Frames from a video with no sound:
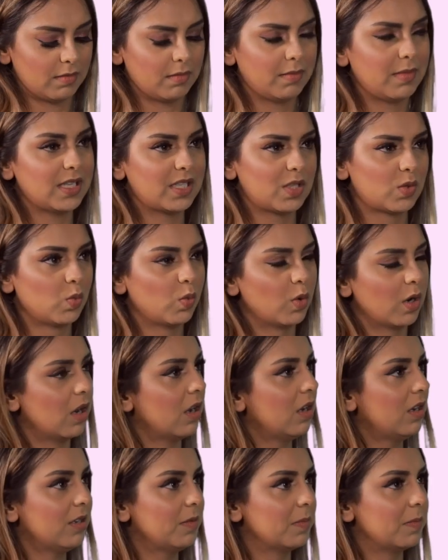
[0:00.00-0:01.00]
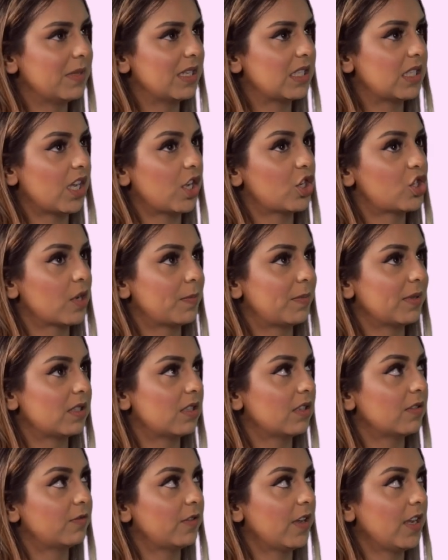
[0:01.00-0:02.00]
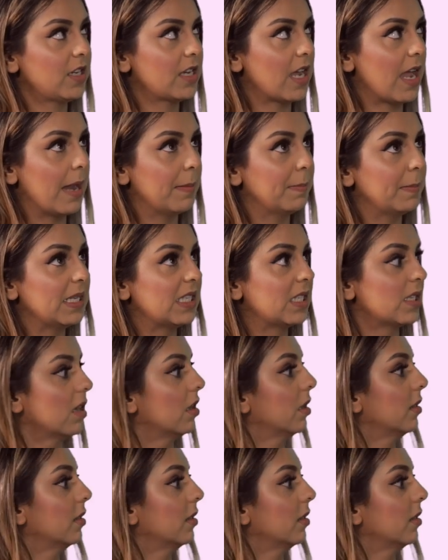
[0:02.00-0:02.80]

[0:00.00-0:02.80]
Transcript: Miss World, Miss Asia Pacific and Miss